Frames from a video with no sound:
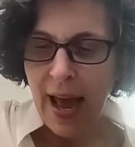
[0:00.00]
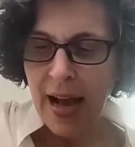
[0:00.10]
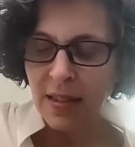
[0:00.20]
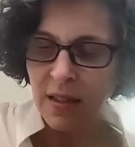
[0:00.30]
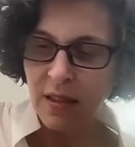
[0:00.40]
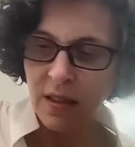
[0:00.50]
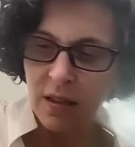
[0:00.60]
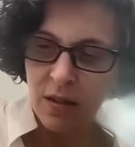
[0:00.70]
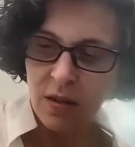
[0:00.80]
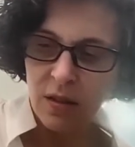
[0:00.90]
ask,
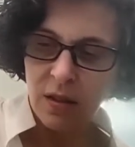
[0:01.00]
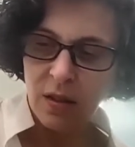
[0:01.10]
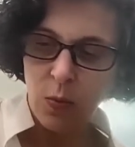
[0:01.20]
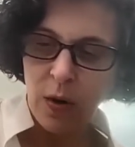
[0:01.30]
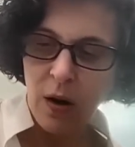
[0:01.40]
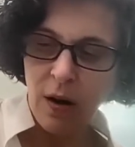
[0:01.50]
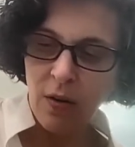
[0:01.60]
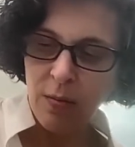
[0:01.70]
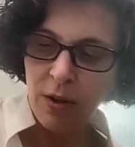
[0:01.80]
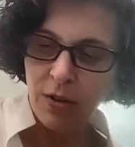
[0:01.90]
since we are
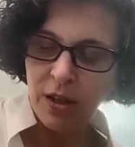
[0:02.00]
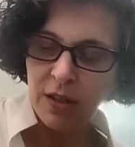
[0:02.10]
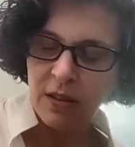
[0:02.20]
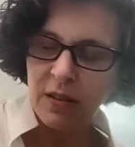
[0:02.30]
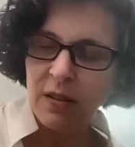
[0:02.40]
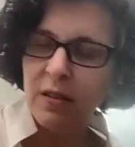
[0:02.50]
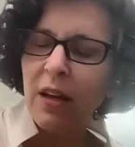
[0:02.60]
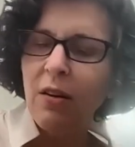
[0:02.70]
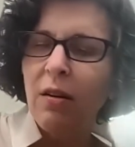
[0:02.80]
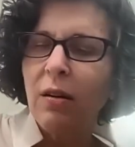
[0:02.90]
a criminal justice
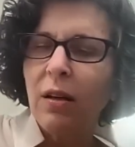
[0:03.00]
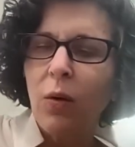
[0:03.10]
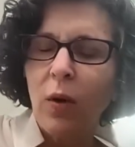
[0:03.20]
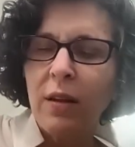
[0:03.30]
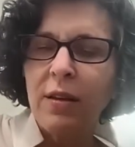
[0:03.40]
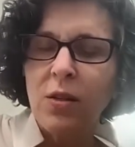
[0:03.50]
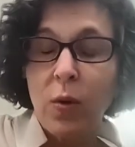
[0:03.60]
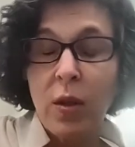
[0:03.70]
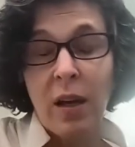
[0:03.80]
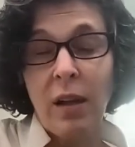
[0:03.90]
center, one of the
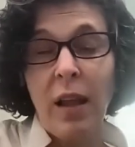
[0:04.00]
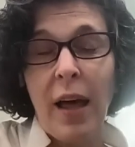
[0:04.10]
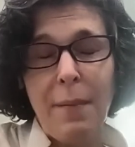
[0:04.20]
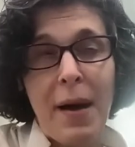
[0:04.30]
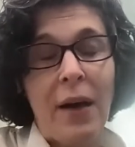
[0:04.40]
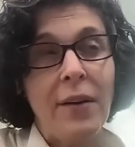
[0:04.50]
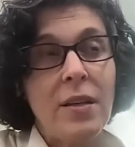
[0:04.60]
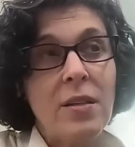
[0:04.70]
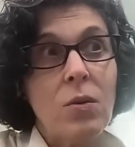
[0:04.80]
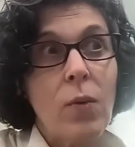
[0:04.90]
things we think a lot
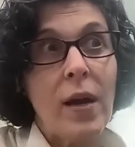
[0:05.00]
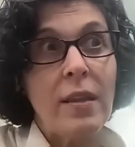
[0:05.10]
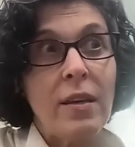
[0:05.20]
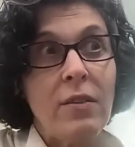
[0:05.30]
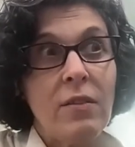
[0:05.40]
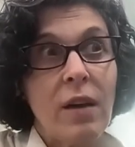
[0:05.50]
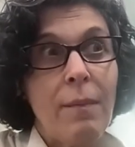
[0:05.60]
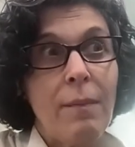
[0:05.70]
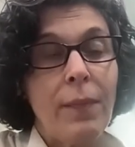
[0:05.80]
about is the way these